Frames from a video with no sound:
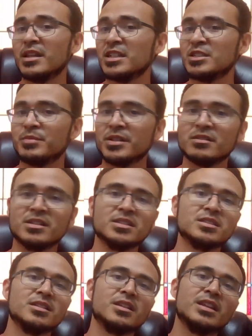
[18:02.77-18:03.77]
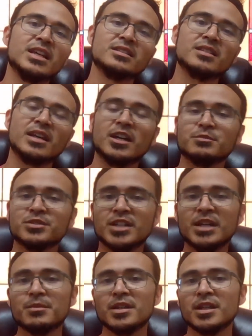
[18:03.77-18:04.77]
the experience and the things that helped
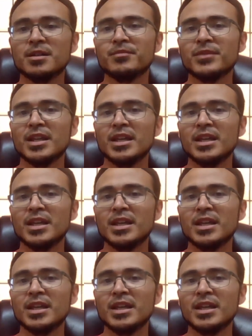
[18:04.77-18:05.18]
shape them,